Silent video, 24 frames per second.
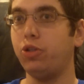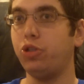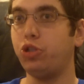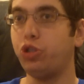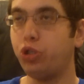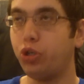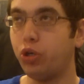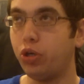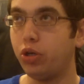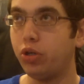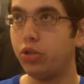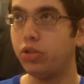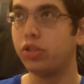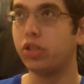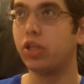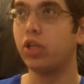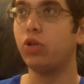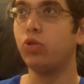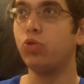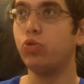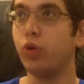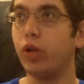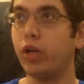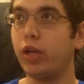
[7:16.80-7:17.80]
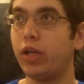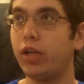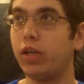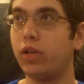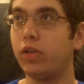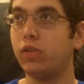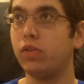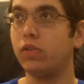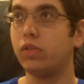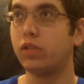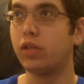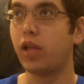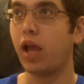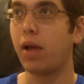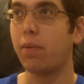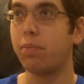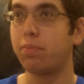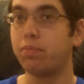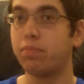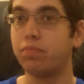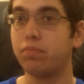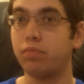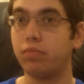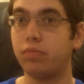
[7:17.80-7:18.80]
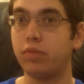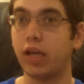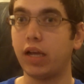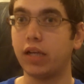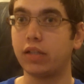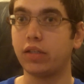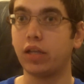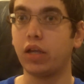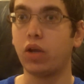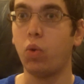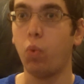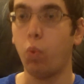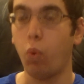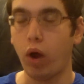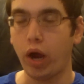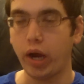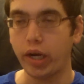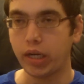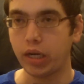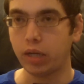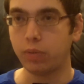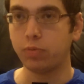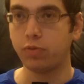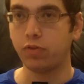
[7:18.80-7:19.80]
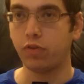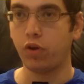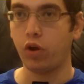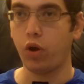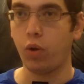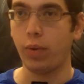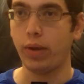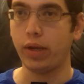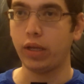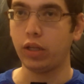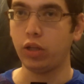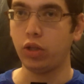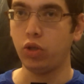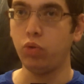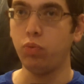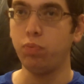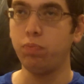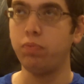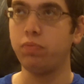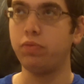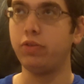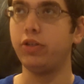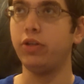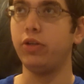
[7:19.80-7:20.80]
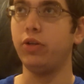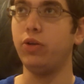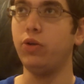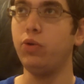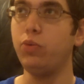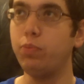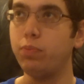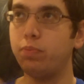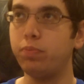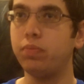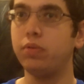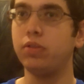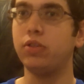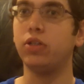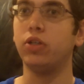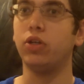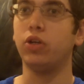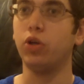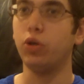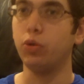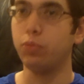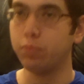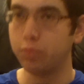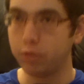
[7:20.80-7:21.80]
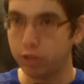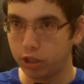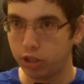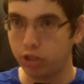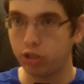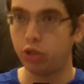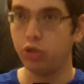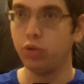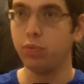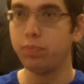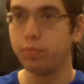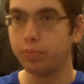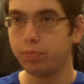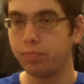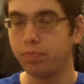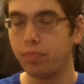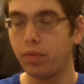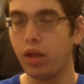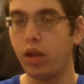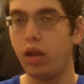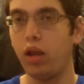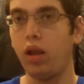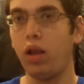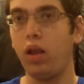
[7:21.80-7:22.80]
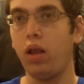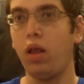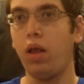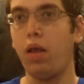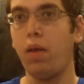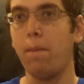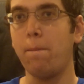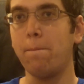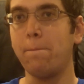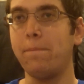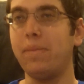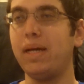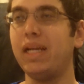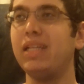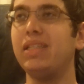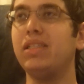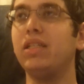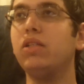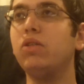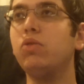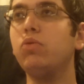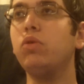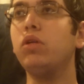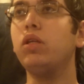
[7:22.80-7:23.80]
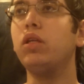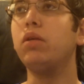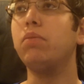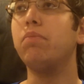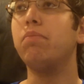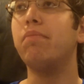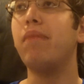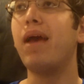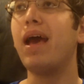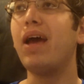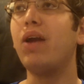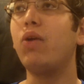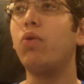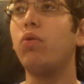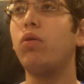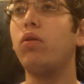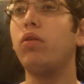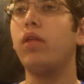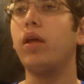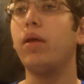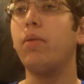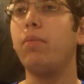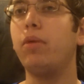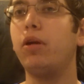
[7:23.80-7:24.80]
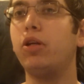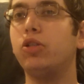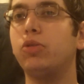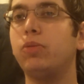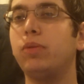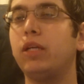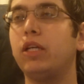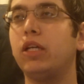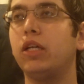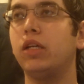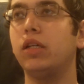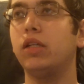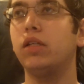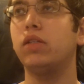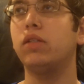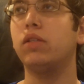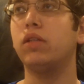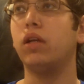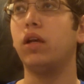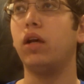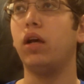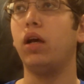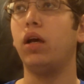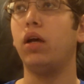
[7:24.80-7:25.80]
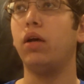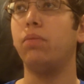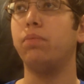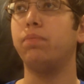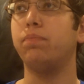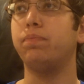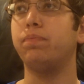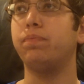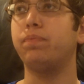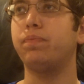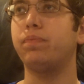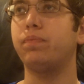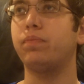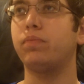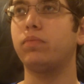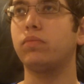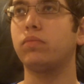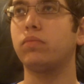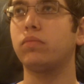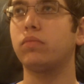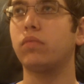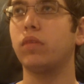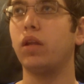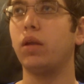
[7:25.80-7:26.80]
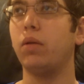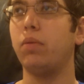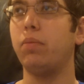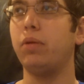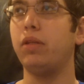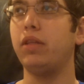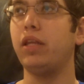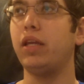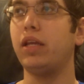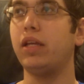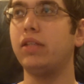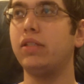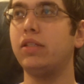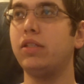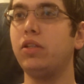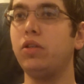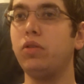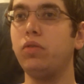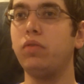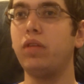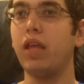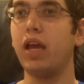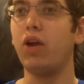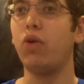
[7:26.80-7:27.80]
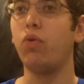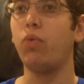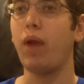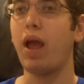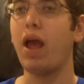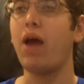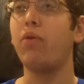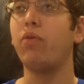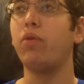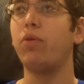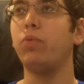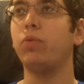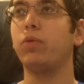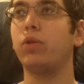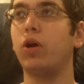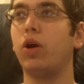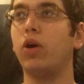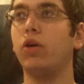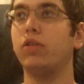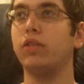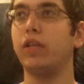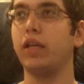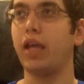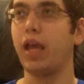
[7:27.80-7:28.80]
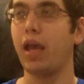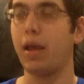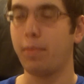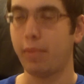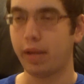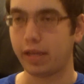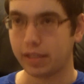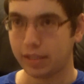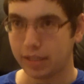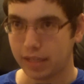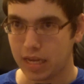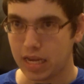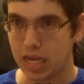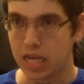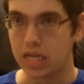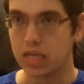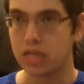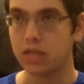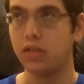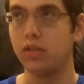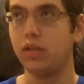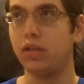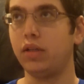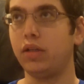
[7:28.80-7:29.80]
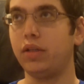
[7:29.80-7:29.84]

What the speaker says: Sure, Skill Drain can stop decks like Windups for going loop-de-loop to herp-de-derp, but it doesn't really matter all that much because, but they could still get around it with cards like MST.